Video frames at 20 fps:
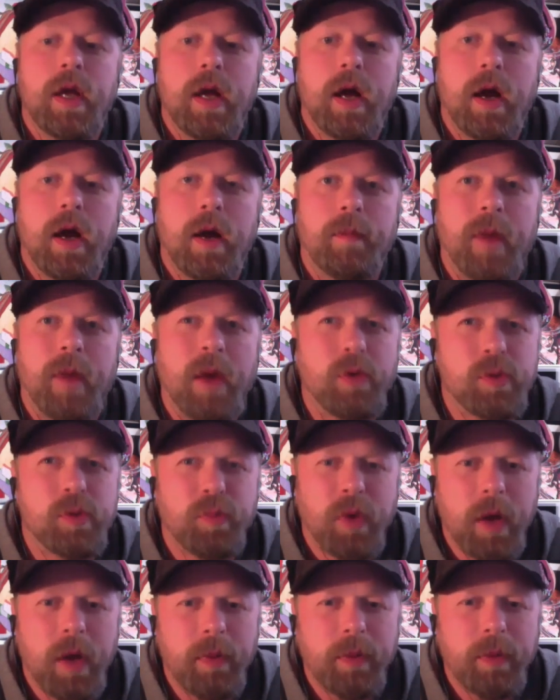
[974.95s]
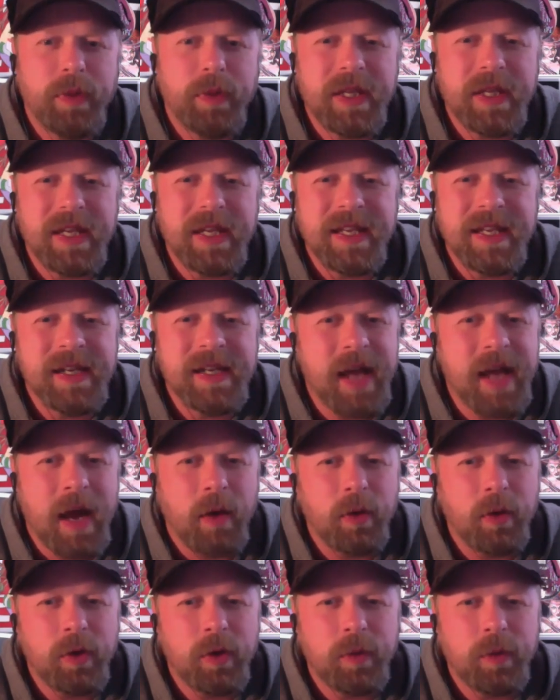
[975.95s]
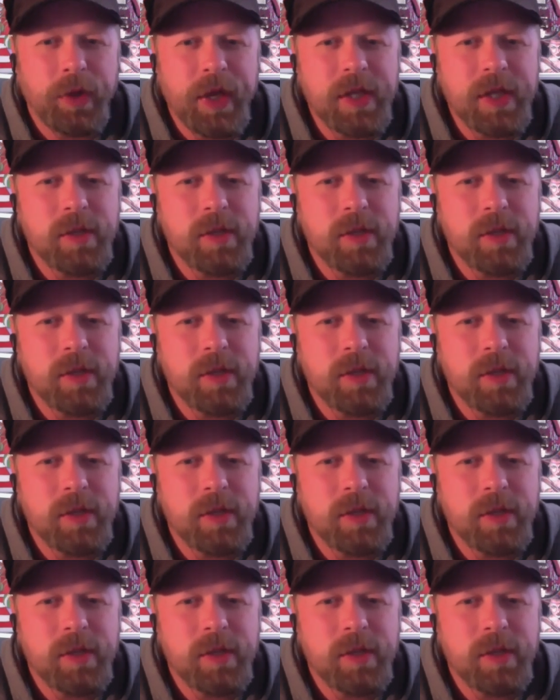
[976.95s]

I was probably in and out of the place,